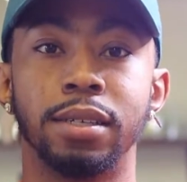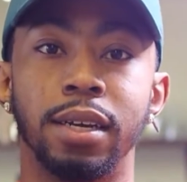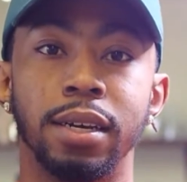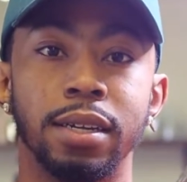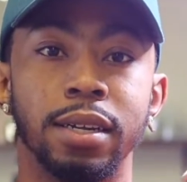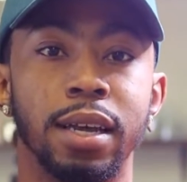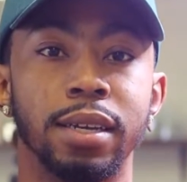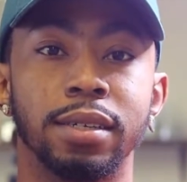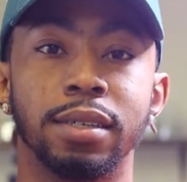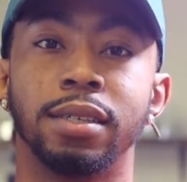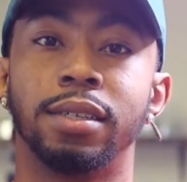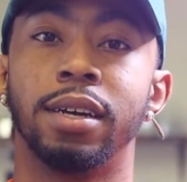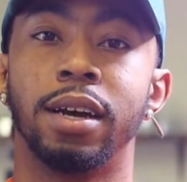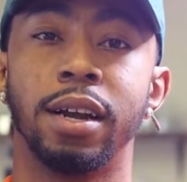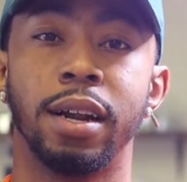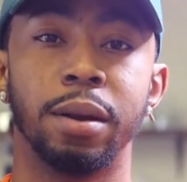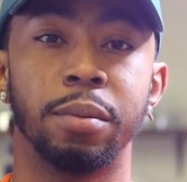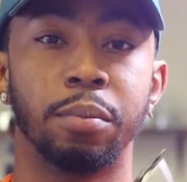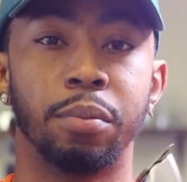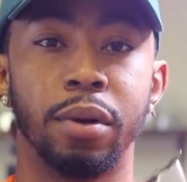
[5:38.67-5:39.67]
They
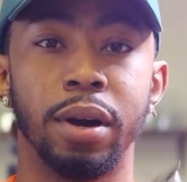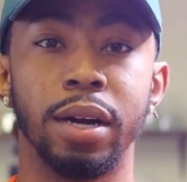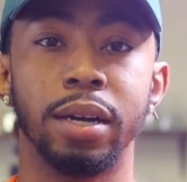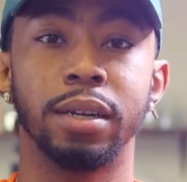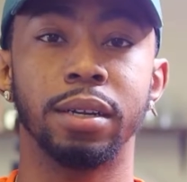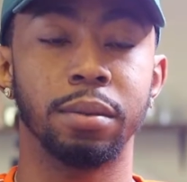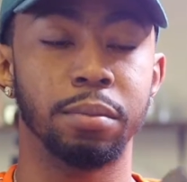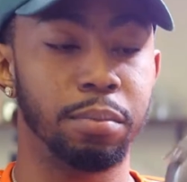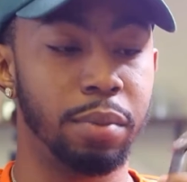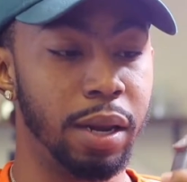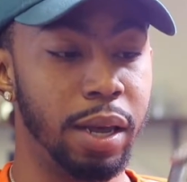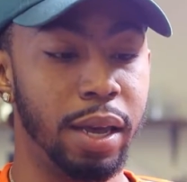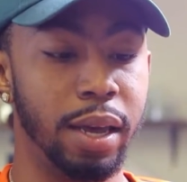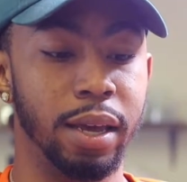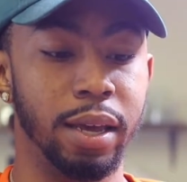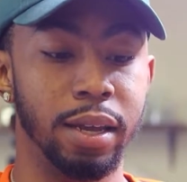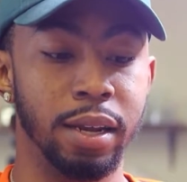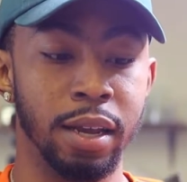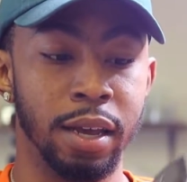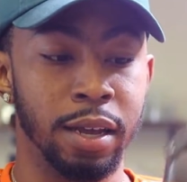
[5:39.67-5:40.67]
necessary. They bring the
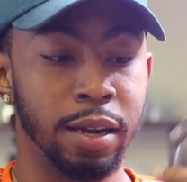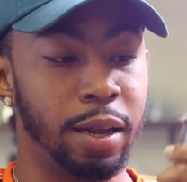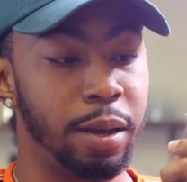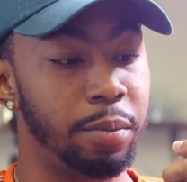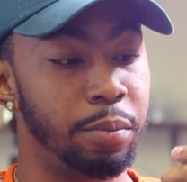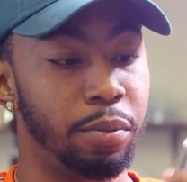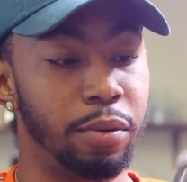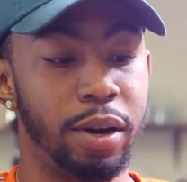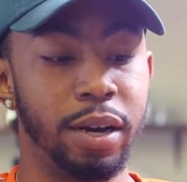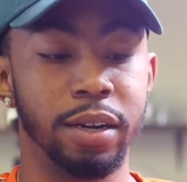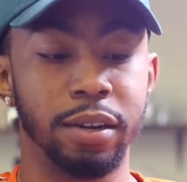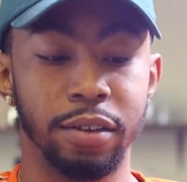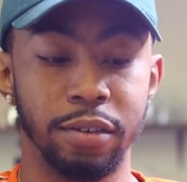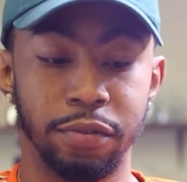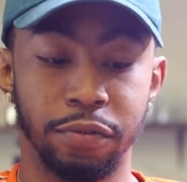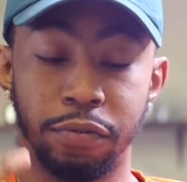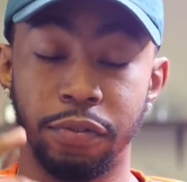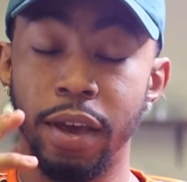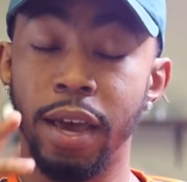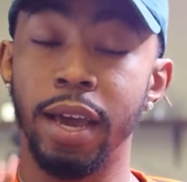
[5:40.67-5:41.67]
blade, they bring the
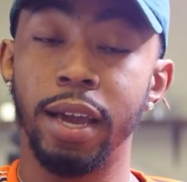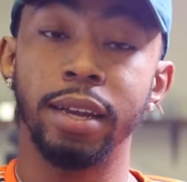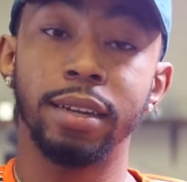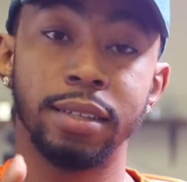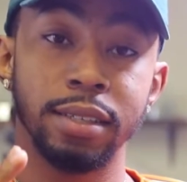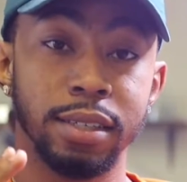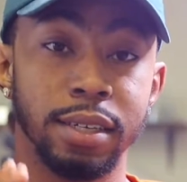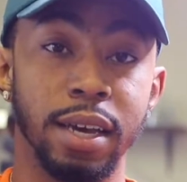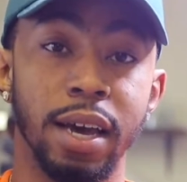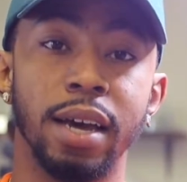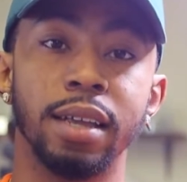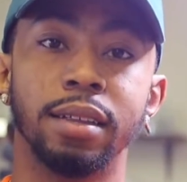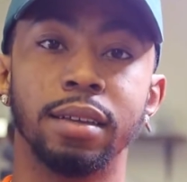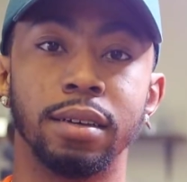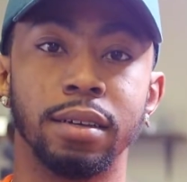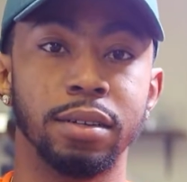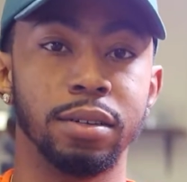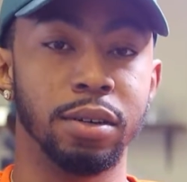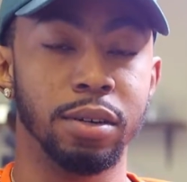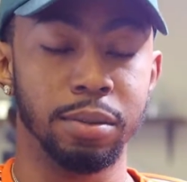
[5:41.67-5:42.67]
fade
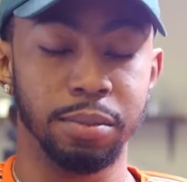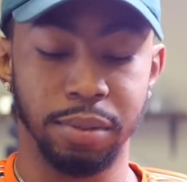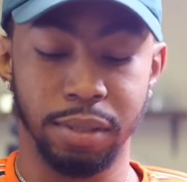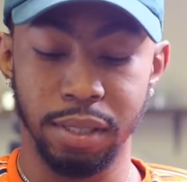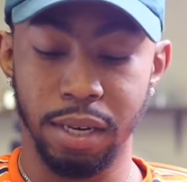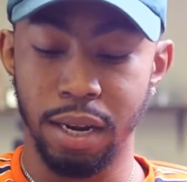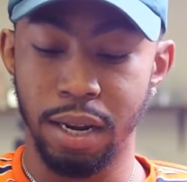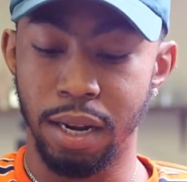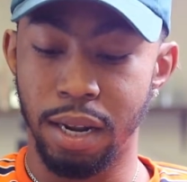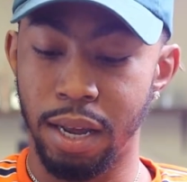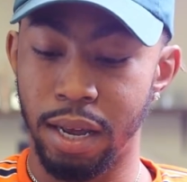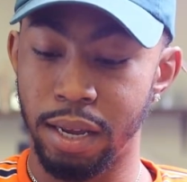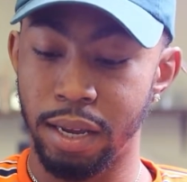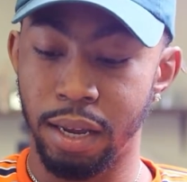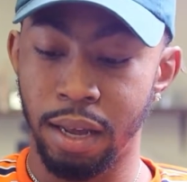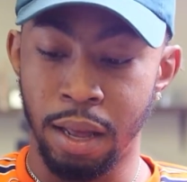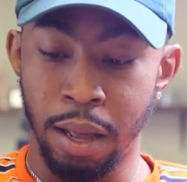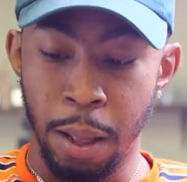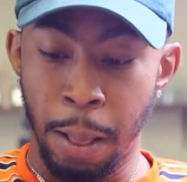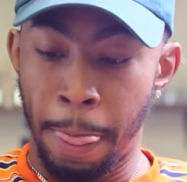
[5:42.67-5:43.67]
together. You know what I'm saying? Like,
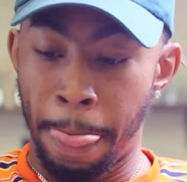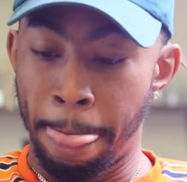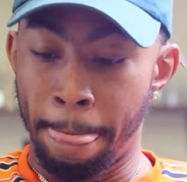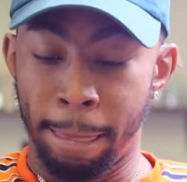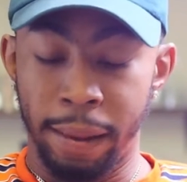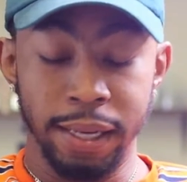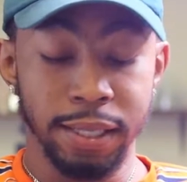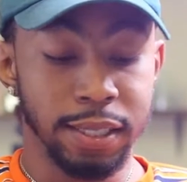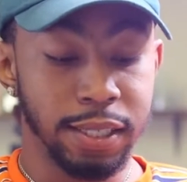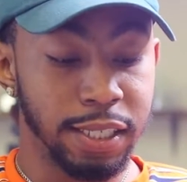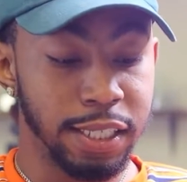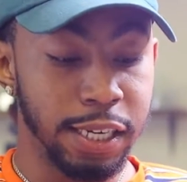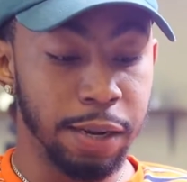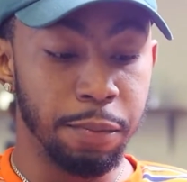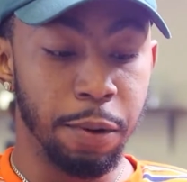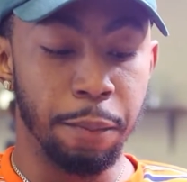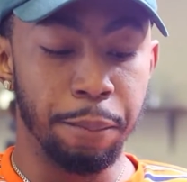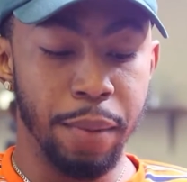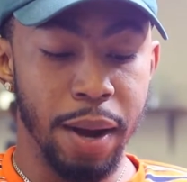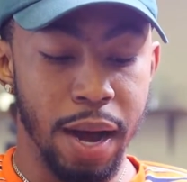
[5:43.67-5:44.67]
it's just
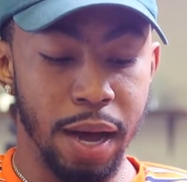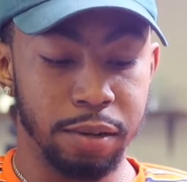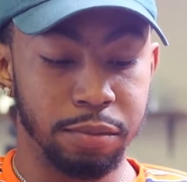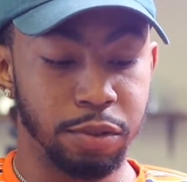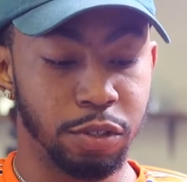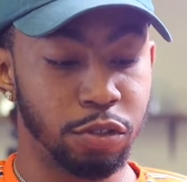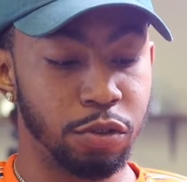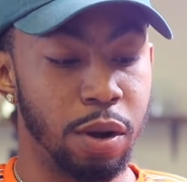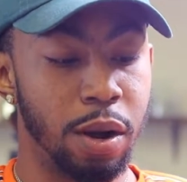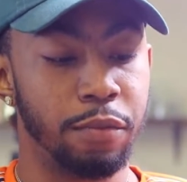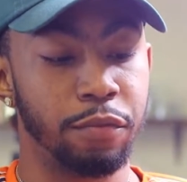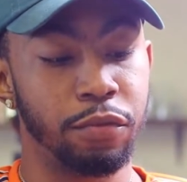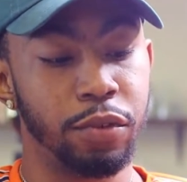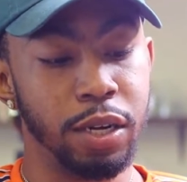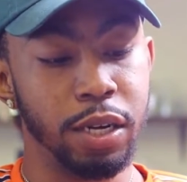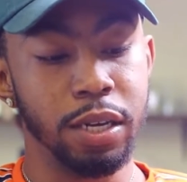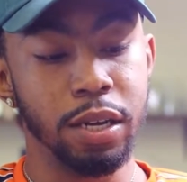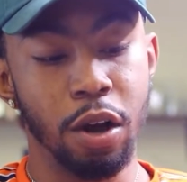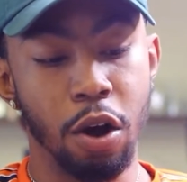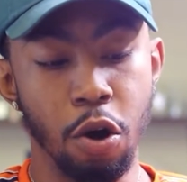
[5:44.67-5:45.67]
something about them. So I'm
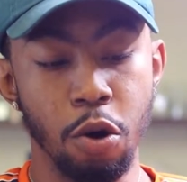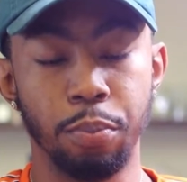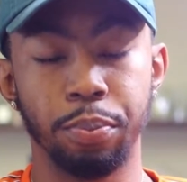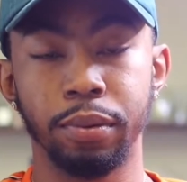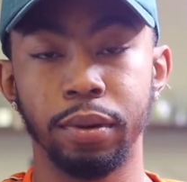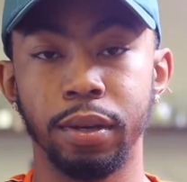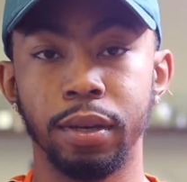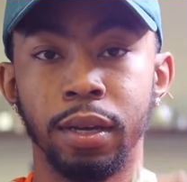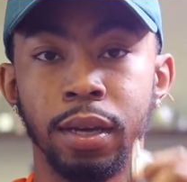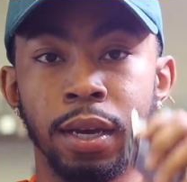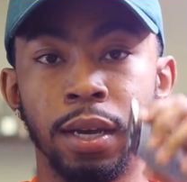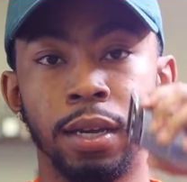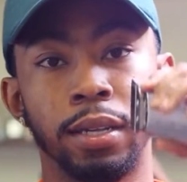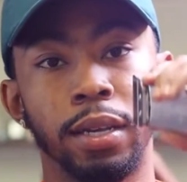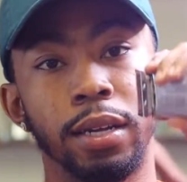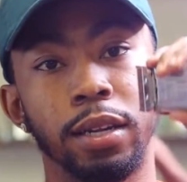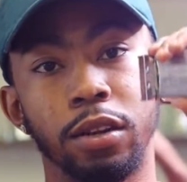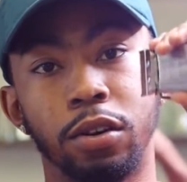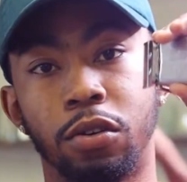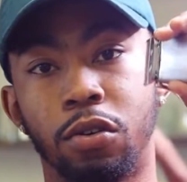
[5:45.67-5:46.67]
really hoping
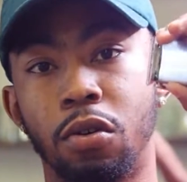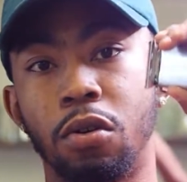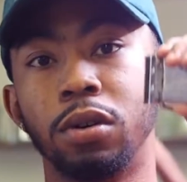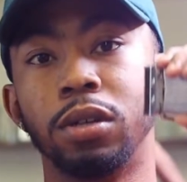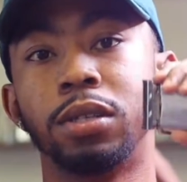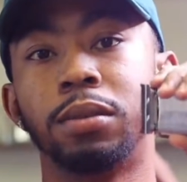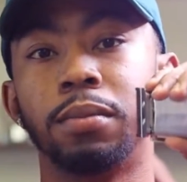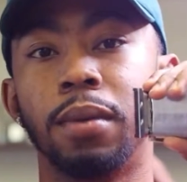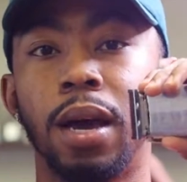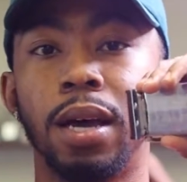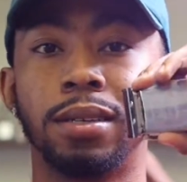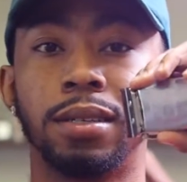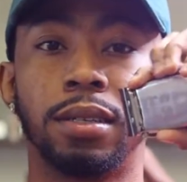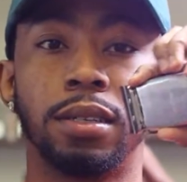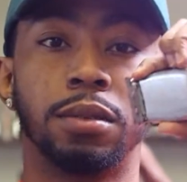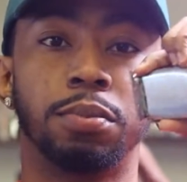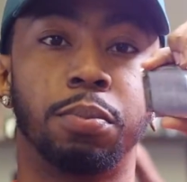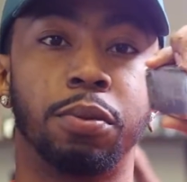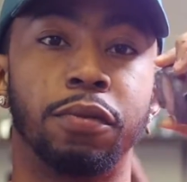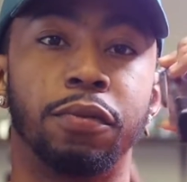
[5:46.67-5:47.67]
that the cordless
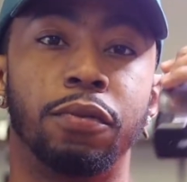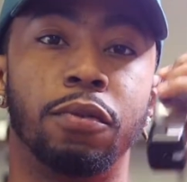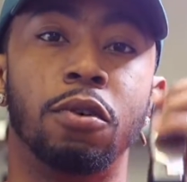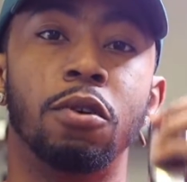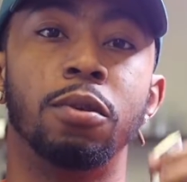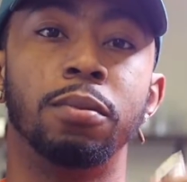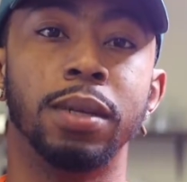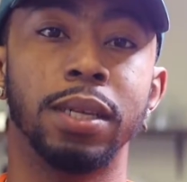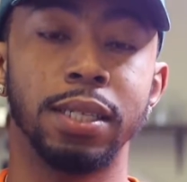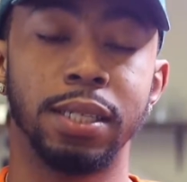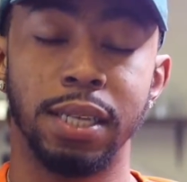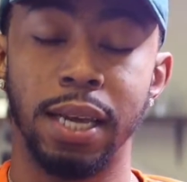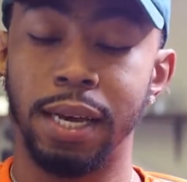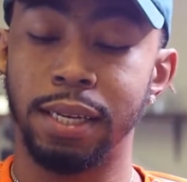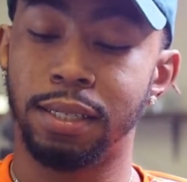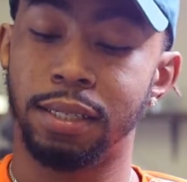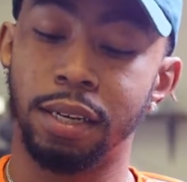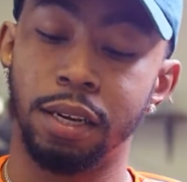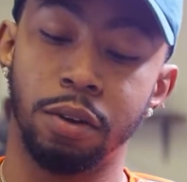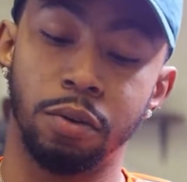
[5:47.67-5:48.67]
masters perform the
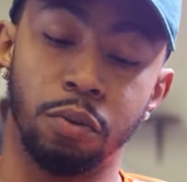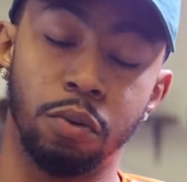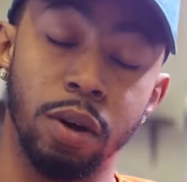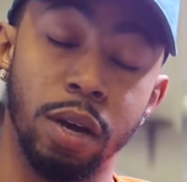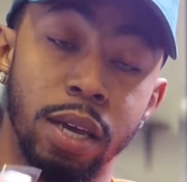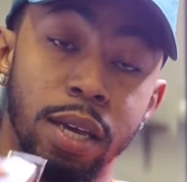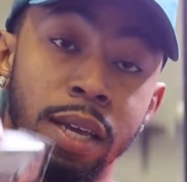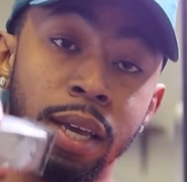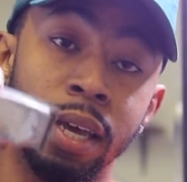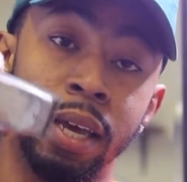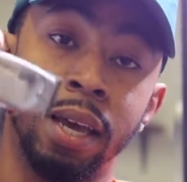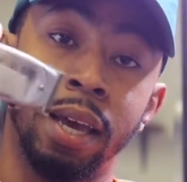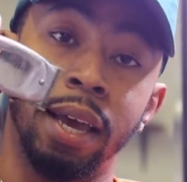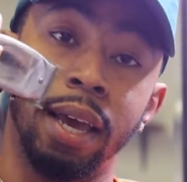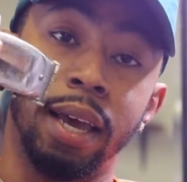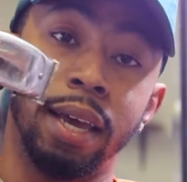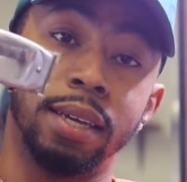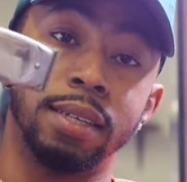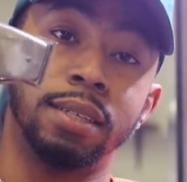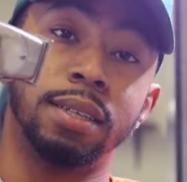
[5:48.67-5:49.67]
exact same way
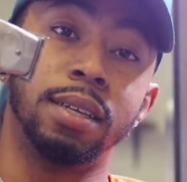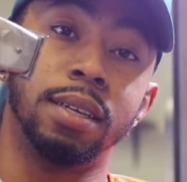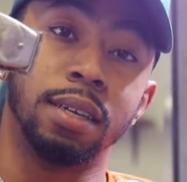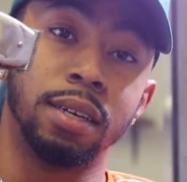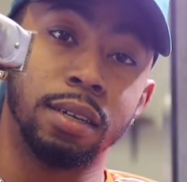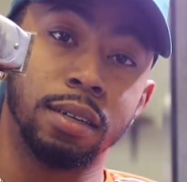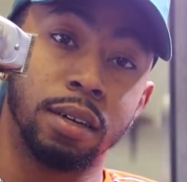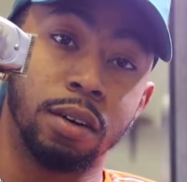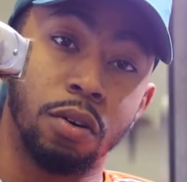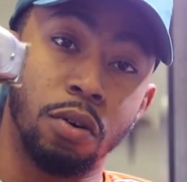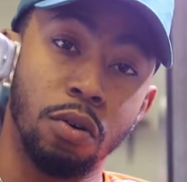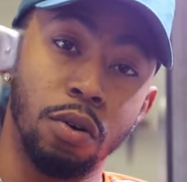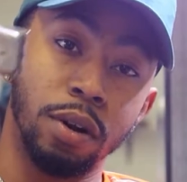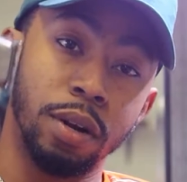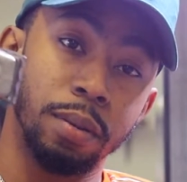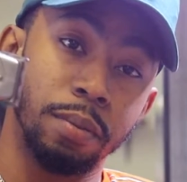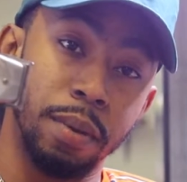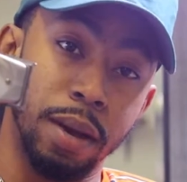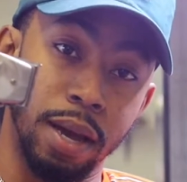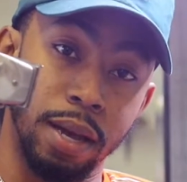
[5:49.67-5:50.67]
as the
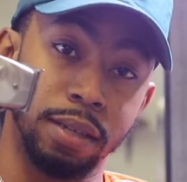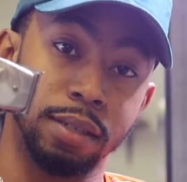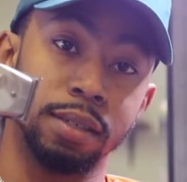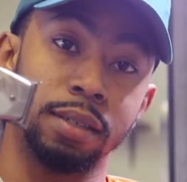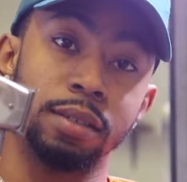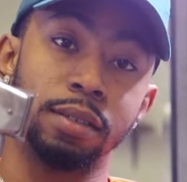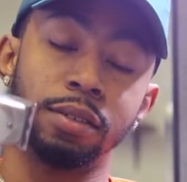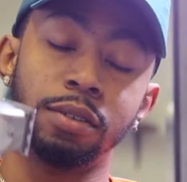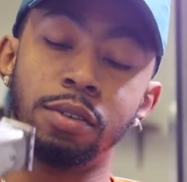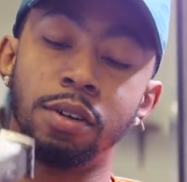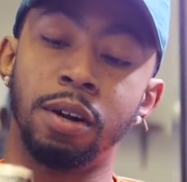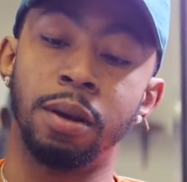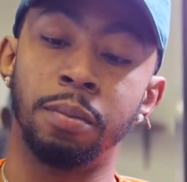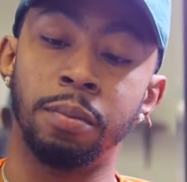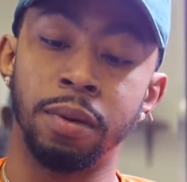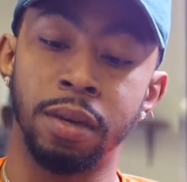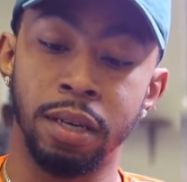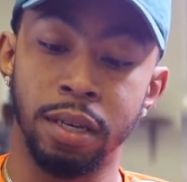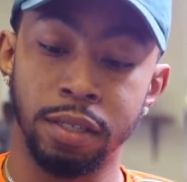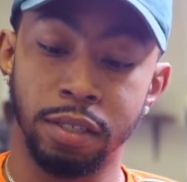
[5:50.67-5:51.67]
corded masters. You know what I
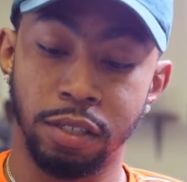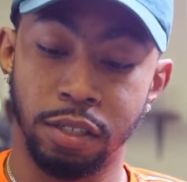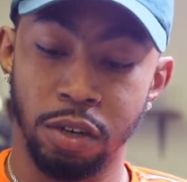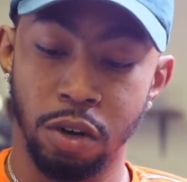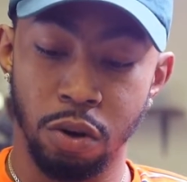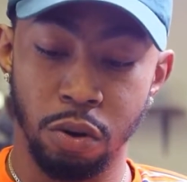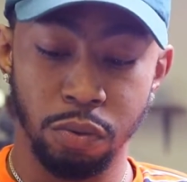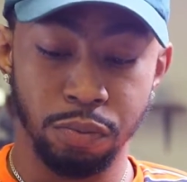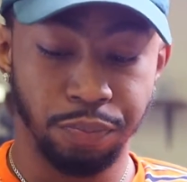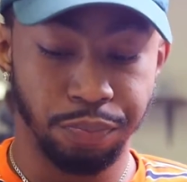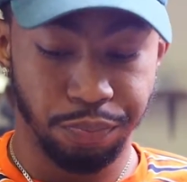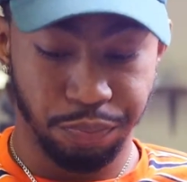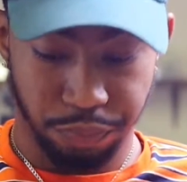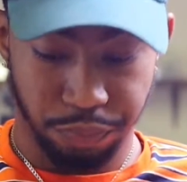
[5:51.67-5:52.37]
mean? So